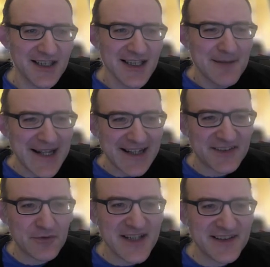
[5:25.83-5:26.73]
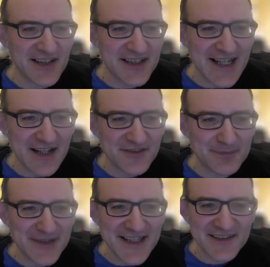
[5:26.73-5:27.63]
Black's queenside
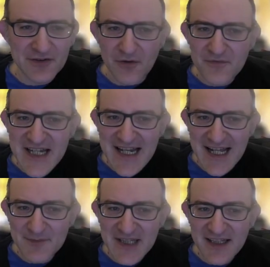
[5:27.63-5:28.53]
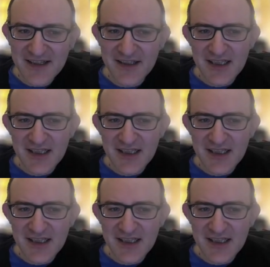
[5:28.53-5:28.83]
counterplay is not really happening,